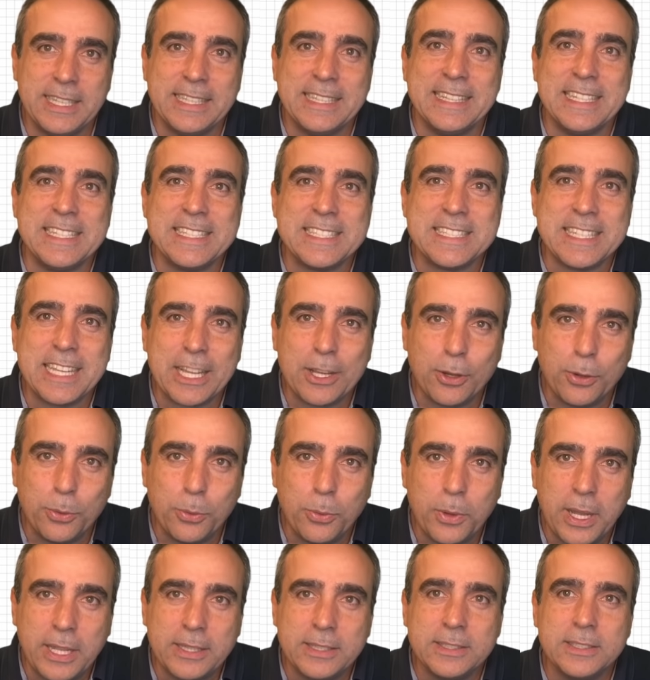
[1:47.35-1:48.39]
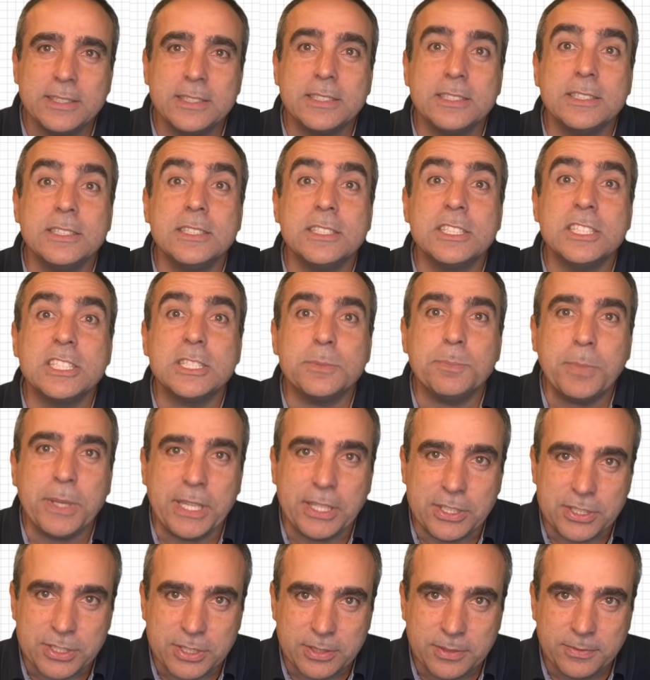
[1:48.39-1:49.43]
The second one,
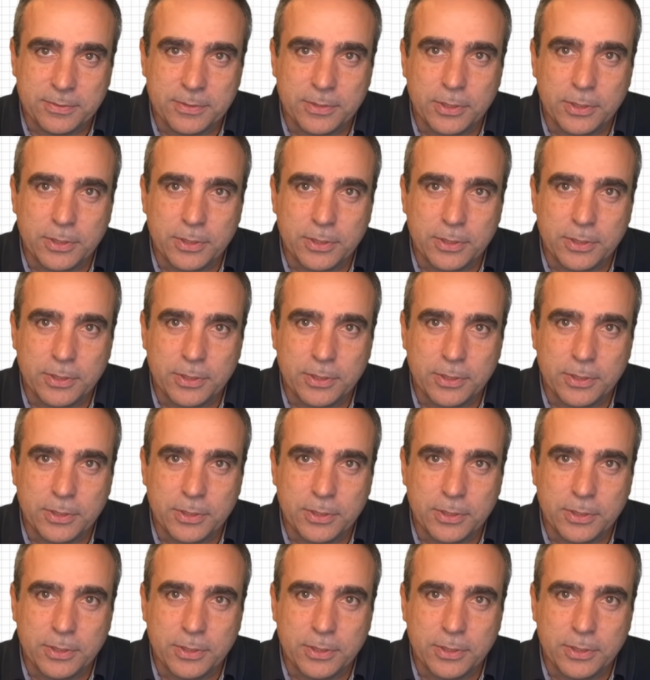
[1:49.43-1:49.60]
speech,